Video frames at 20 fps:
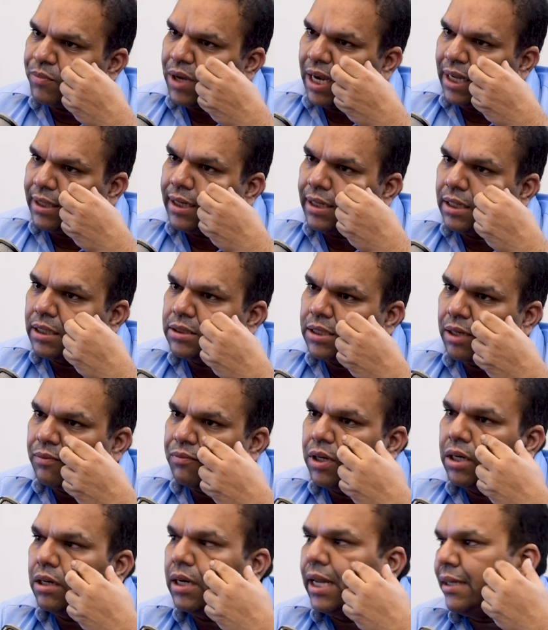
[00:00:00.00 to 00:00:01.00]
I think
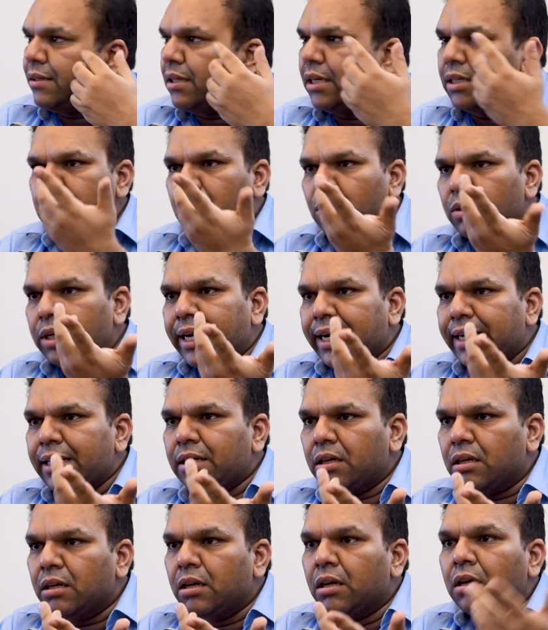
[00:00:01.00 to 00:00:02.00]
someone like the ISRO
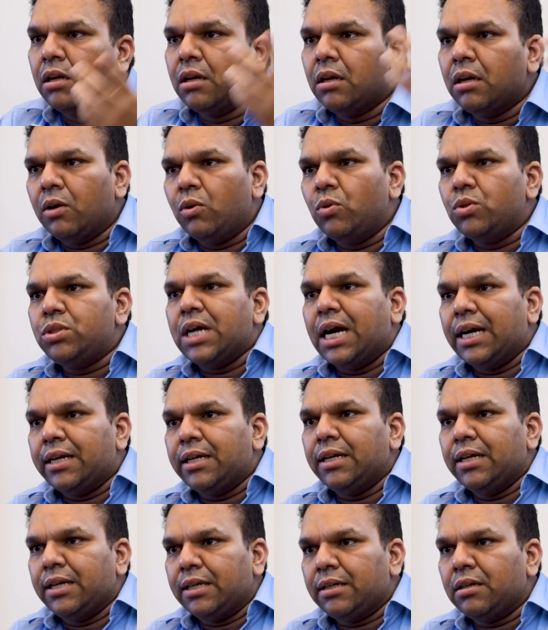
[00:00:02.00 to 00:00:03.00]
director who
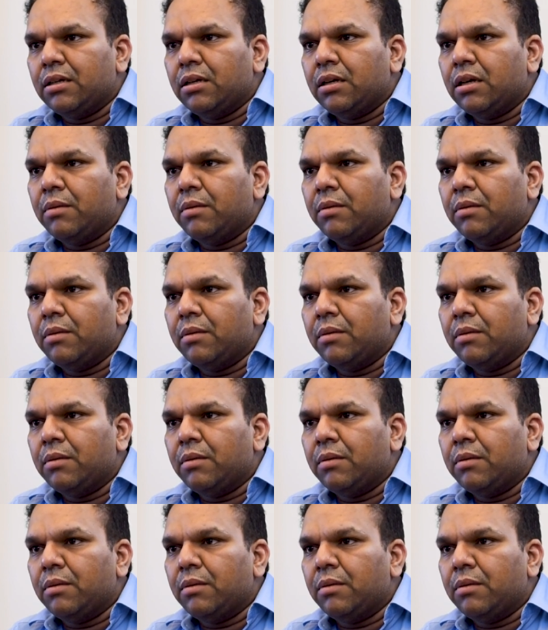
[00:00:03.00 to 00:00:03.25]
started it,